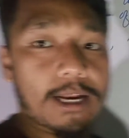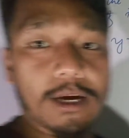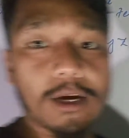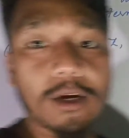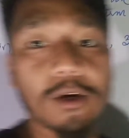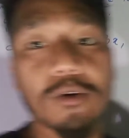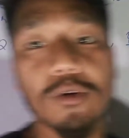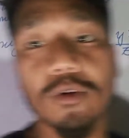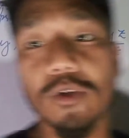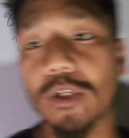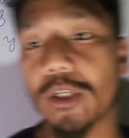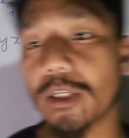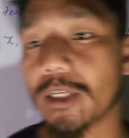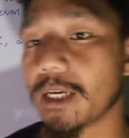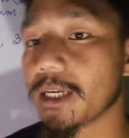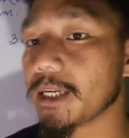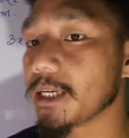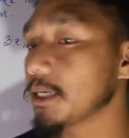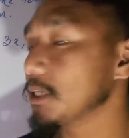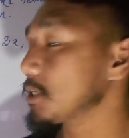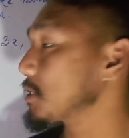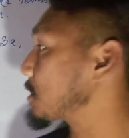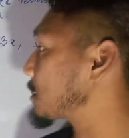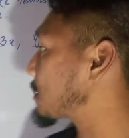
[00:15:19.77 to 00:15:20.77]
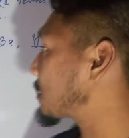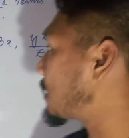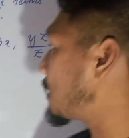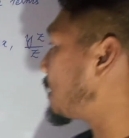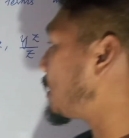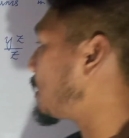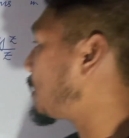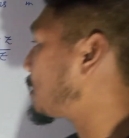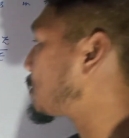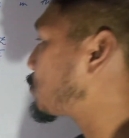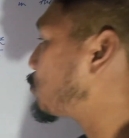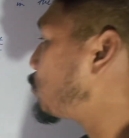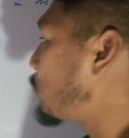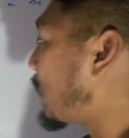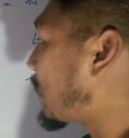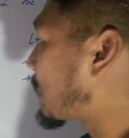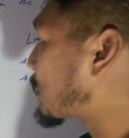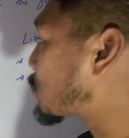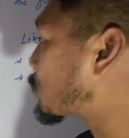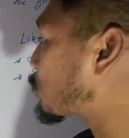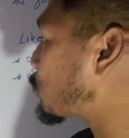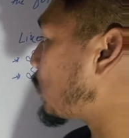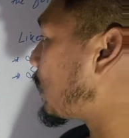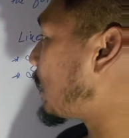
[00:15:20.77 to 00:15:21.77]
question, that is
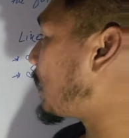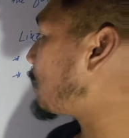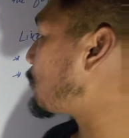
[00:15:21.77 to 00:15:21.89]
2xy,